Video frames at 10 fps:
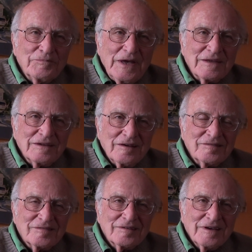make
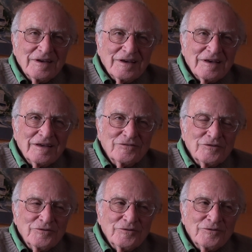this
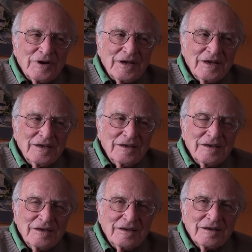into
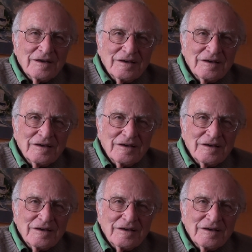a